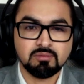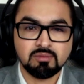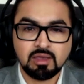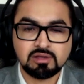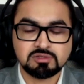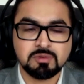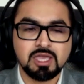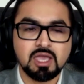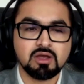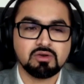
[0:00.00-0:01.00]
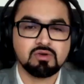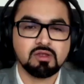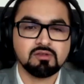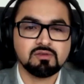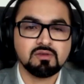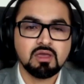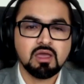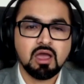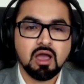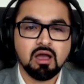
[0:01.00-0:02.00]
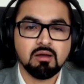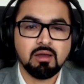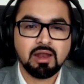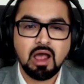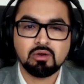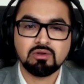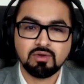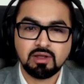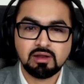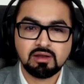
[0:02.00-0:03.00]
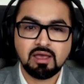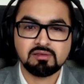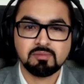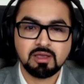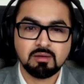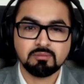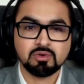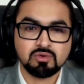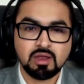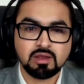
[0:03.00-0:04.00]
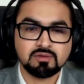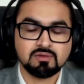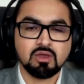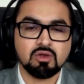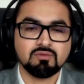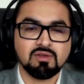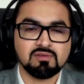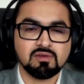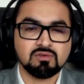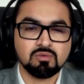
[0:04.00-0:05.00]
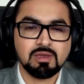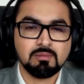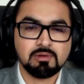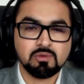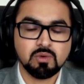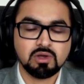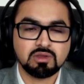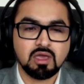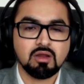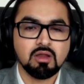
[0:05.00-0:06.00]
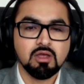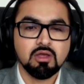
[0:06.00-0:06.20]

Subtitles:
English-speaking countries, and how difficult it has become to try and secure visas to be able to work there.